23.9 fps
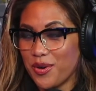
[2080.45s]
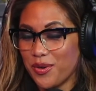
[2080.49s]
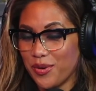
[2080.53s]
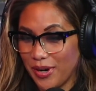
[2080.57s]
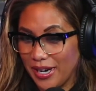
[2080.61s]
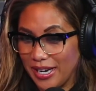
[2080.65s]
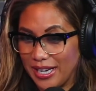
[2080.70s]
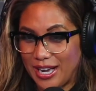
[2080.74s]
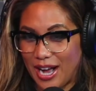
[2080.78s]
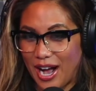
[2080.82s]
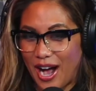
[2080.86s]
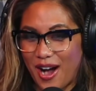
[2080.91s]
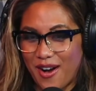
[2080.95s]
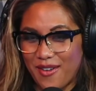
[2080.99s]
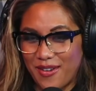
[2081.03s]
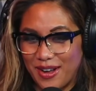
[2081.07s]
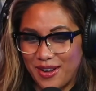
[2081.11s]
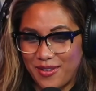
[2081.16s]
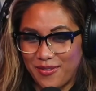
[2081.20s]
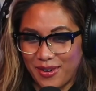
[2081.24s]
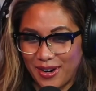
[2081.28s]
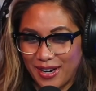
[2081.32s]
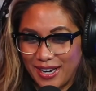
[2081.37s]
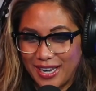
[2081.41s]
We're
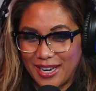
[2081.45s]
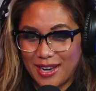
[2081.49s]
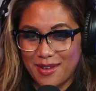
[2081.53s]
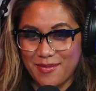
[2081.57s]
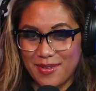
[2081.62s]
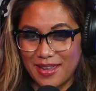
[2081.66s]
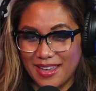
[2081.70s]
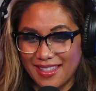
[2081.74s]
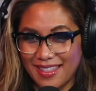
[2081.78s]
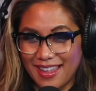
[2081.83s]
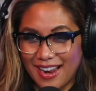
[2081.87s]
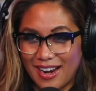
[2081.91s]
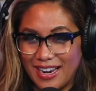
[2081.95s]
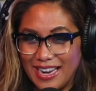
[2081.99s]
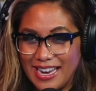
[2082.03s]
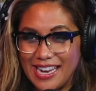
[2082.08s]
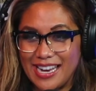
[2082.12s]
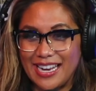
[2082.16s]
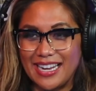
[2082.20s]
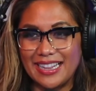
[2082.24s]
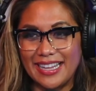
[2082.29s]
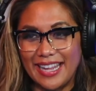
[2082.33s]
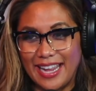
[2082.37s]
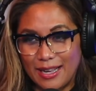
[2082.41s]
going. We're gonna be there
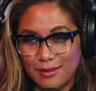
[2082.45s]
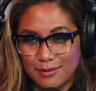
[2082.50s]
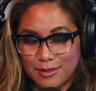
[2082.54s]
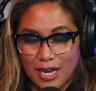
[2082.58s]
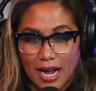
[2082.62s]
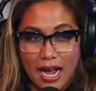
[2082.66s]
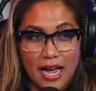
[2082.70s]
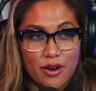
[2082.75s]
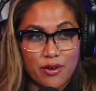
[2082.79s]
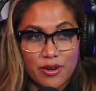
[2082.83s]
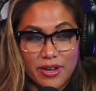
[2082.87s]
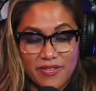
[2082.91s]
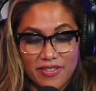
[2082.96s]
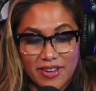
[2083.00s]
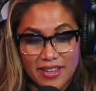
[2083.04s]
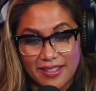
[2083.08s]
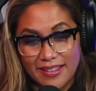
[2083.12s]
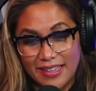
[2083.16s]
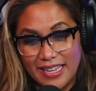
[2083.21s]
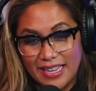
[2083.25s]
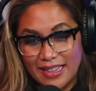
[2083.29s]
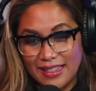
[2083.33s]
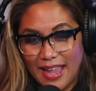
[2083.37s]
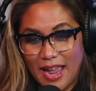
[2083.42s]
eating lamb chops. I don't even
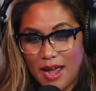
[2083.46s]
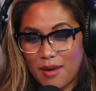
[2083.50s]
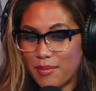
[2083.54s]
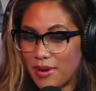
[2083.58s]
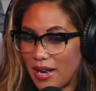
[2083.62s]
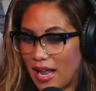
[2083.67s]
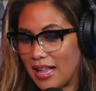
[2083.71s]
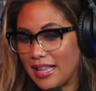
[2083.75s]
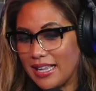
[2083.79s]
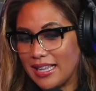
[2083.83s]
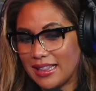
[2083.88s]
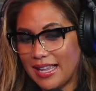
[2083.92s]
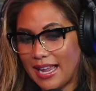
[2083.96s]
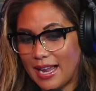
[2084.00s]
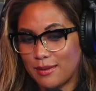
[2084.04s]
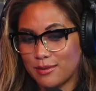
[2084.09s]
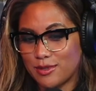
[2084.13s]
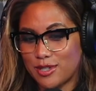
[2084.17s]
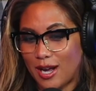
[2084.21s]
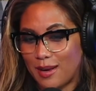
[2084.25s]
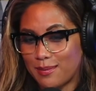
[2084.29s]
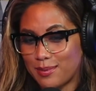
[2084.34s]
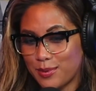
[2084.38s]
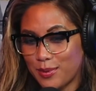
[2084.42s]
eat lamb, but I'll eat lamb
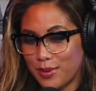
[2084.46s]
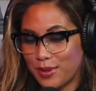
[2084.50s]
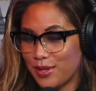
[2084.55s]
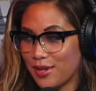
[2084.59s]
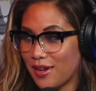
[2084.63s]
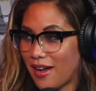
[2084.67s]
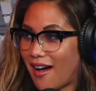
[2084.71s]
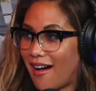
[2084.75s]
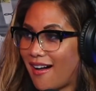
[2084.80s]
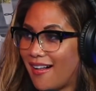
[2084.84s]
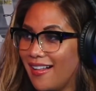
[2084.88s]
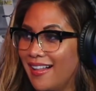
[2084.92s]
chops with y'all.